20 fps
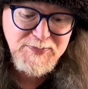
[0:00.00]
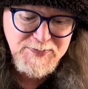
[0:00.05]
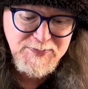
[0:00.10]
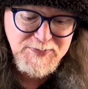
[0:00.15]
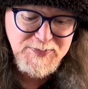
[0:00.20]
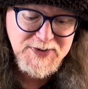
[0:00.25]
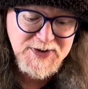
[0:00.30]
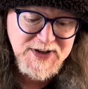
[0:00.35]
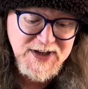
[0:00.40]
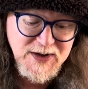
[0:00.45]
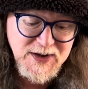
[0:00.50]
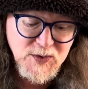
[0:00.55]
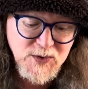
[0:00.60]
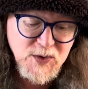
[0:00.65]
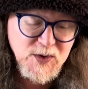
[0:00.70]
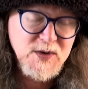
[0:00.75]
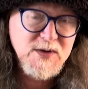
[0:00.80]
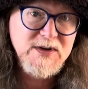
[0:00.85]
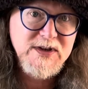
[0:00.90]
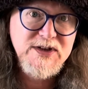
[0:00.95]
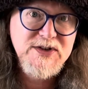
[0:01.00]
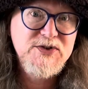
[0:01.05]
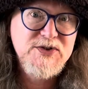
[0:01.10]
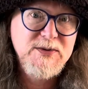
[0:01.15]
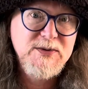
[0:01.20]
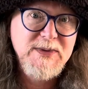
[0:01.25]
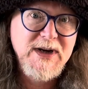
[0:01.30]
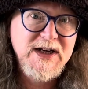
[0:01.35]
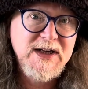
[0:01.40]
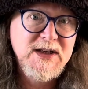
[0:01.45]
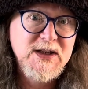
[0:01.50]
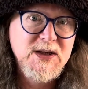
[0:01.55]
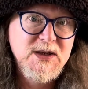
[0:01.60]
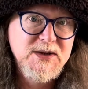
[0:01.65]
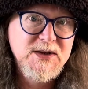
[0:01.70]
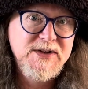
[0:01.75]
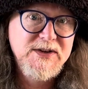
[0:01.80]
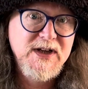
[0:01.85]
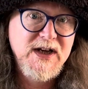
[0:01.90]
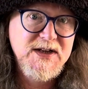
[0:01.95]
but they're all
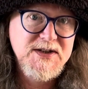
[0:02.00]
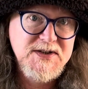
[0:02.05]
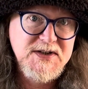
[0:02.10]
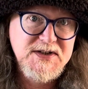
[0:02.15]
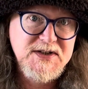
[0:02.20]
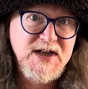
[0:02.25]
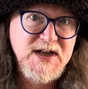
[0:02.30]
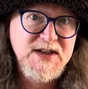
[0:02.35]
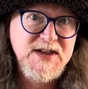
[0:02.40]
instrumental. As I say,